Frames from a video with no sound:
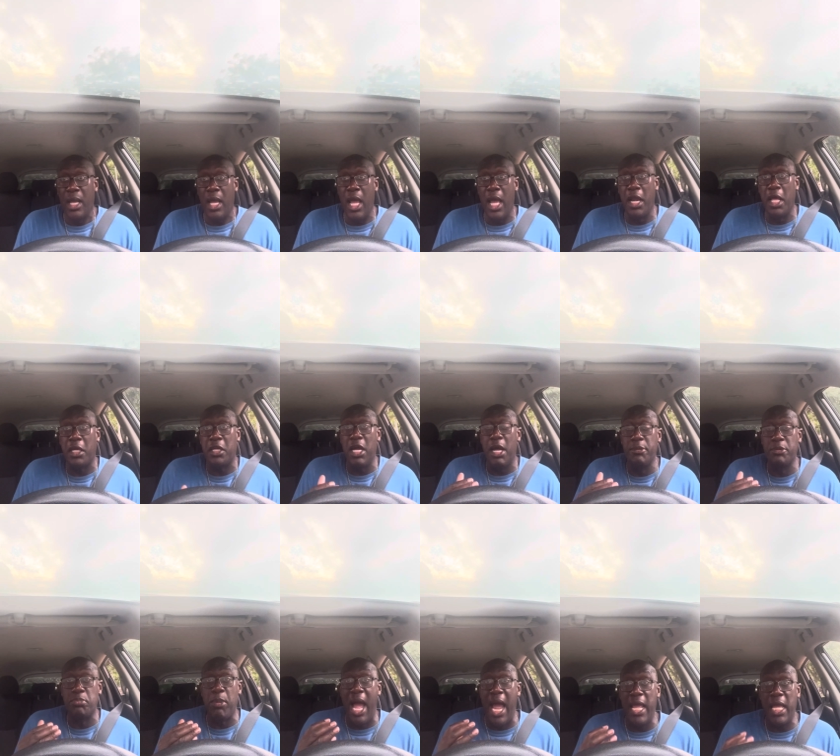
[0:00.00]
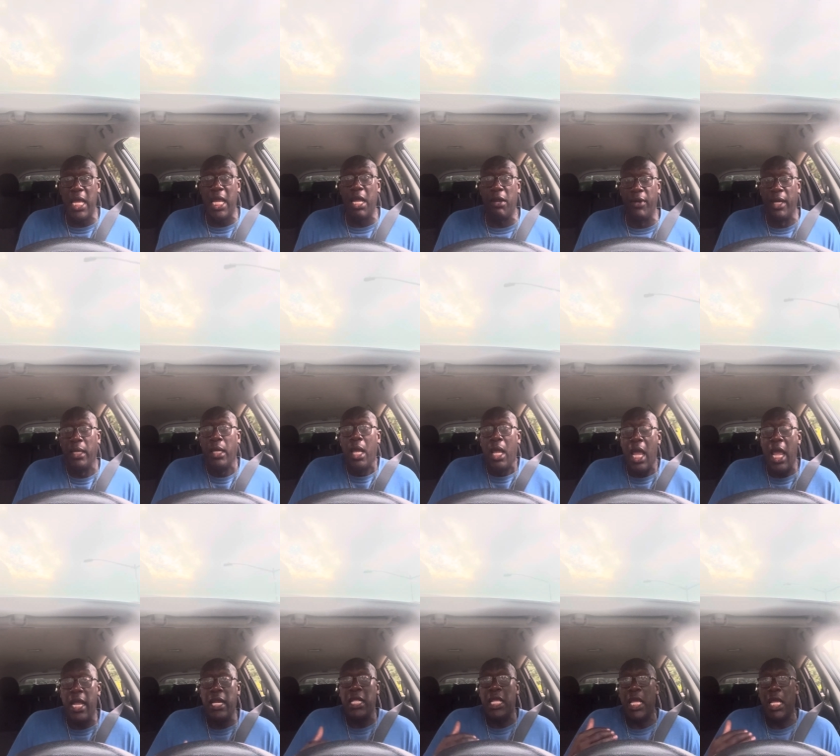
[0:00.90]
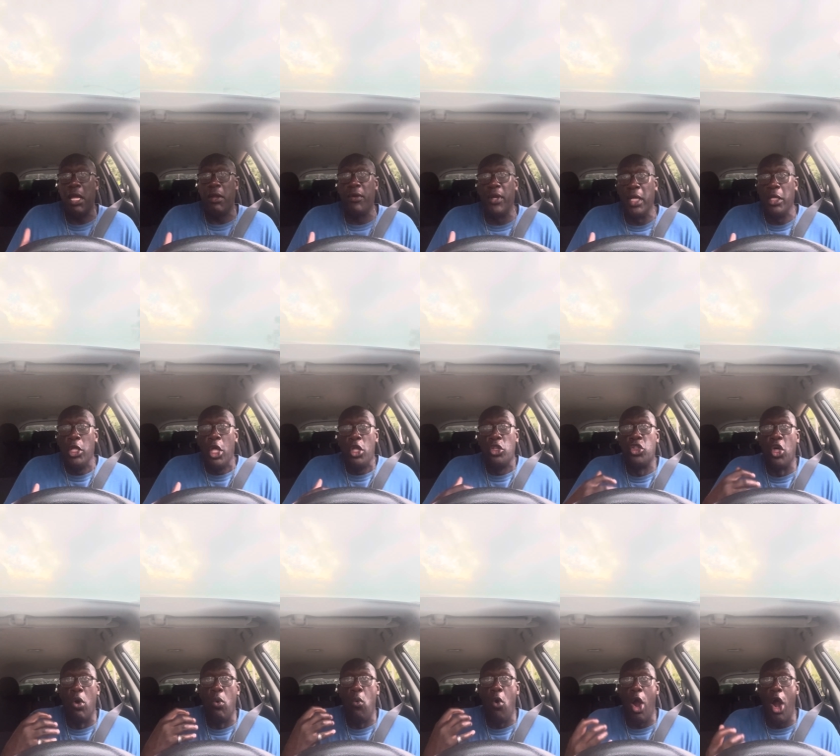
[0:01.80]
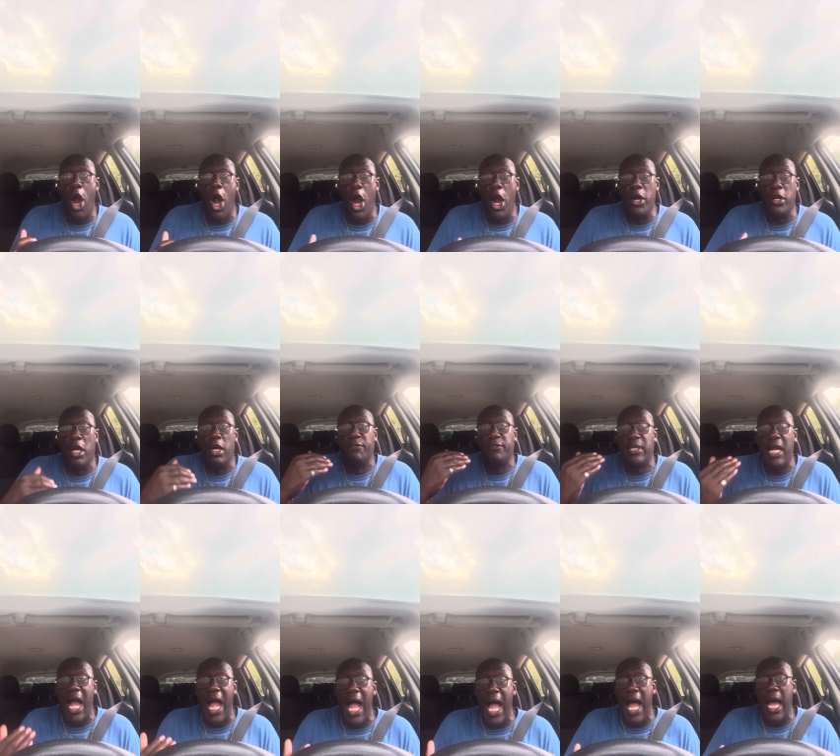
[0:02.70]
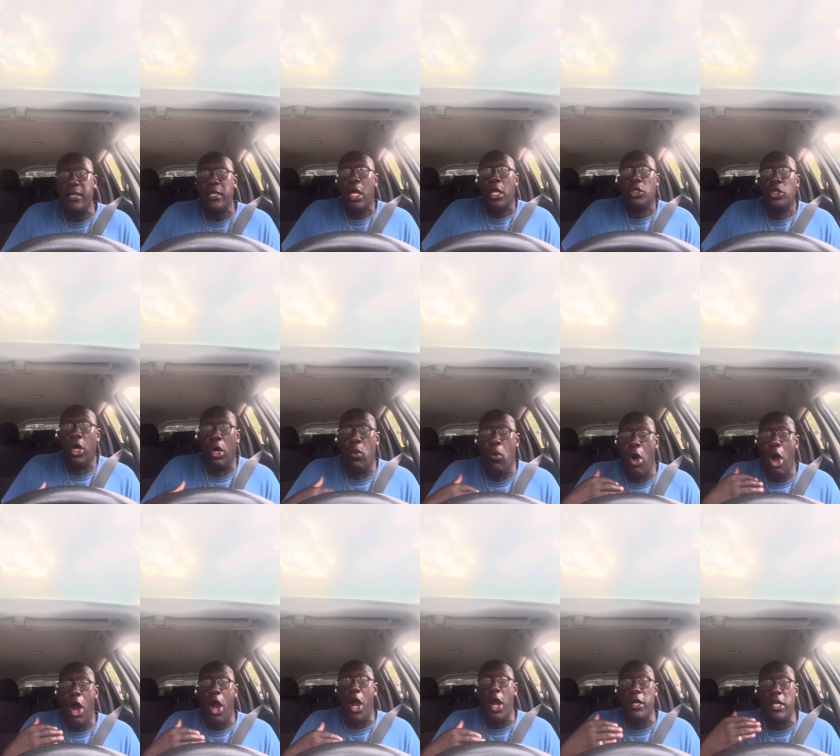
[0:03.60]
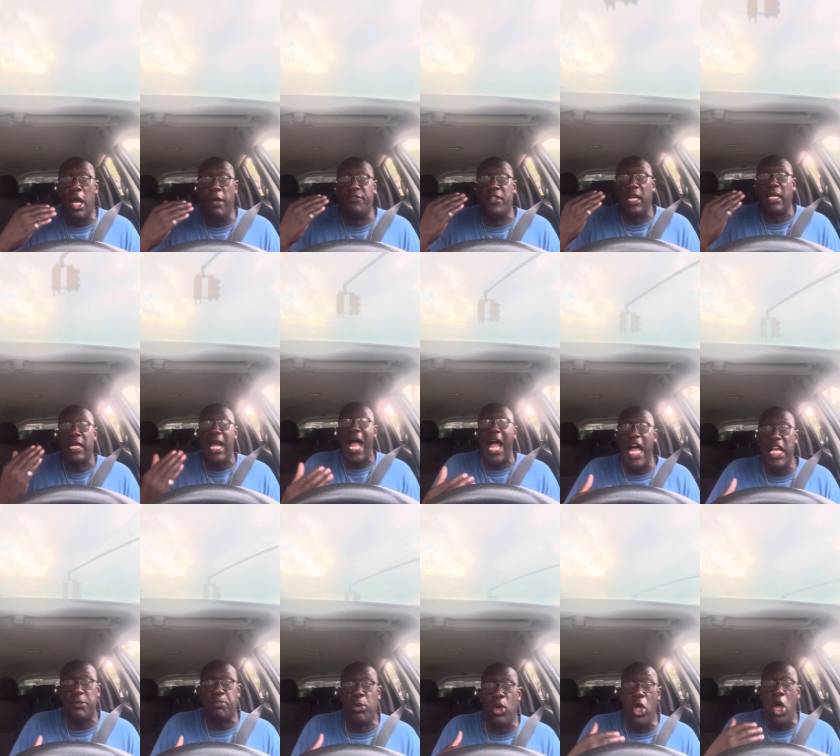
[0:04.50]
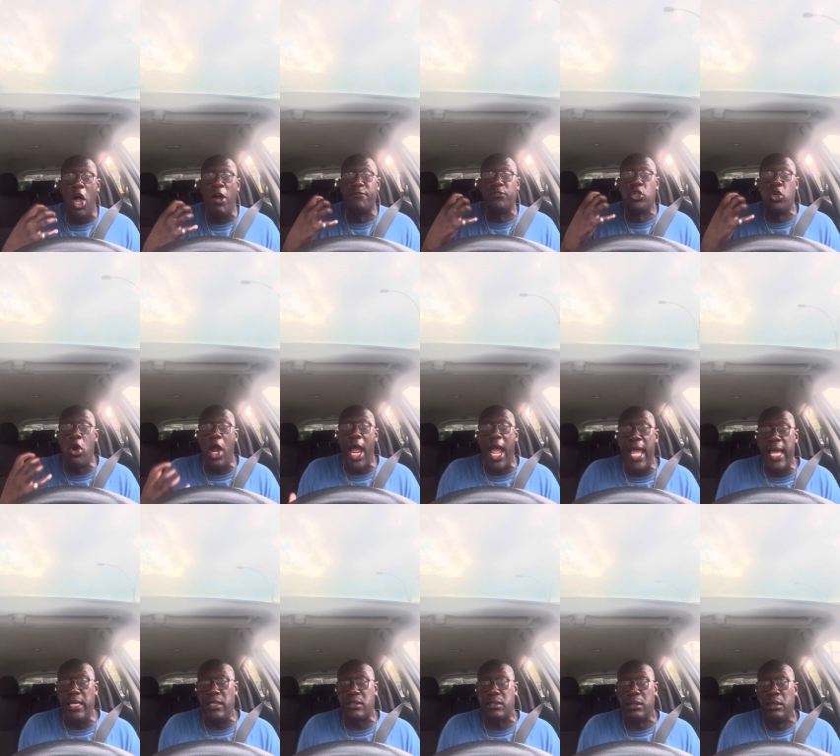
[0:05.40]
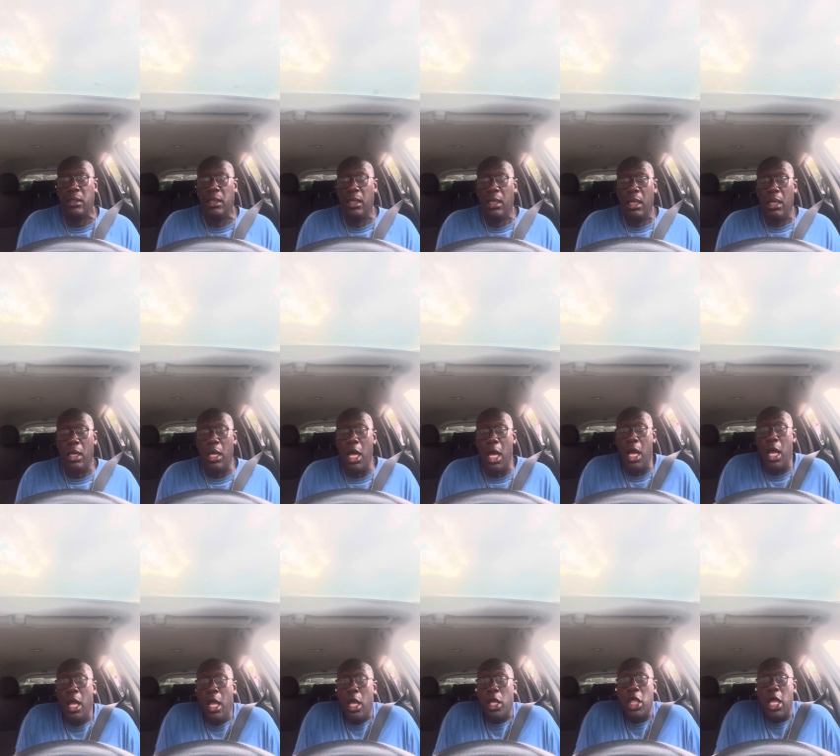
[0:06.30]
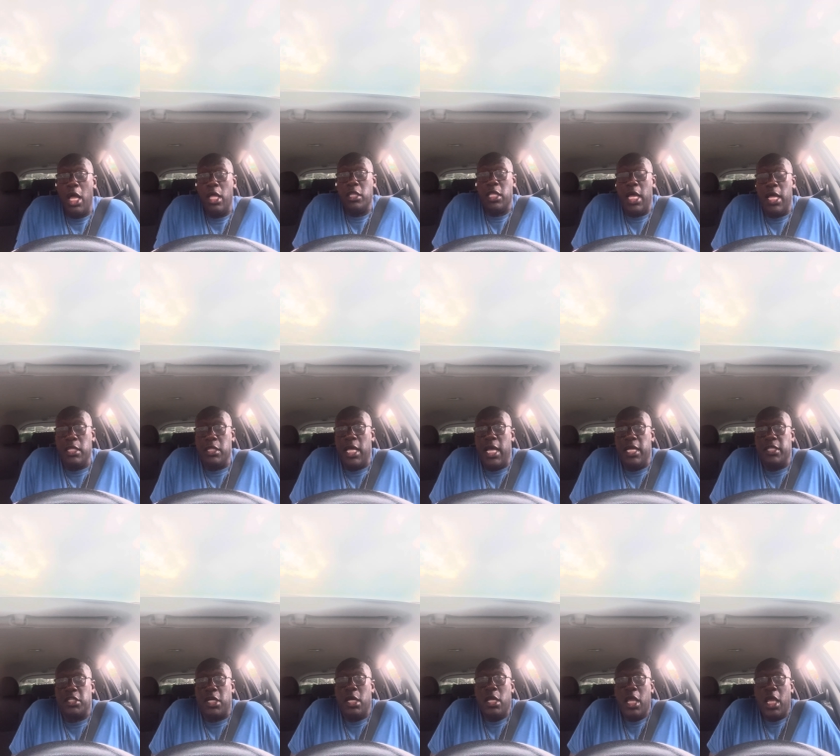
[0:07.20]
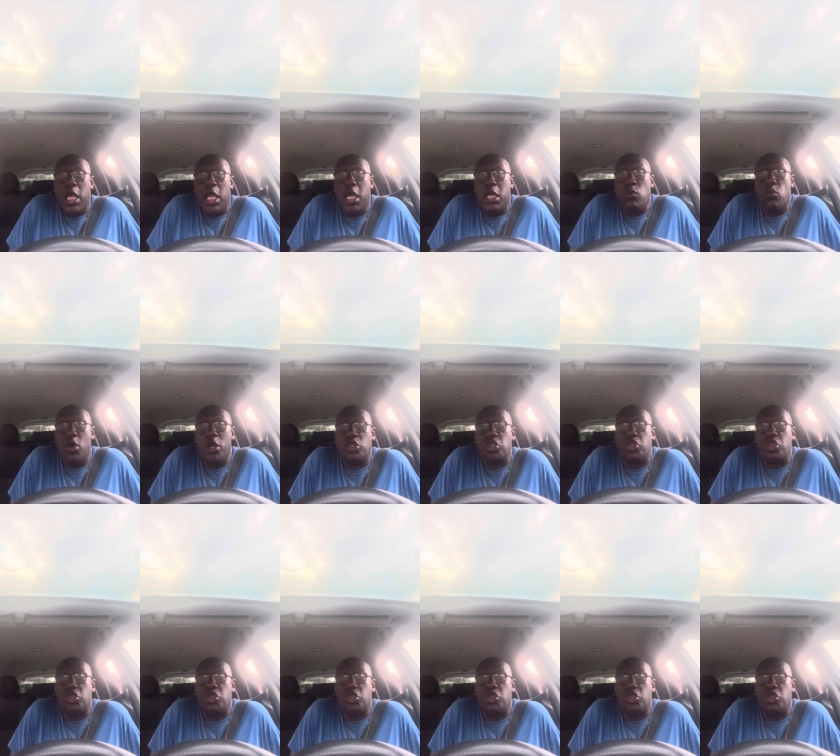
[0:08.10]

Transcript: and it comes by hearing, and hearing the word of God, the word of the gospel of grace. Uh, there's an inward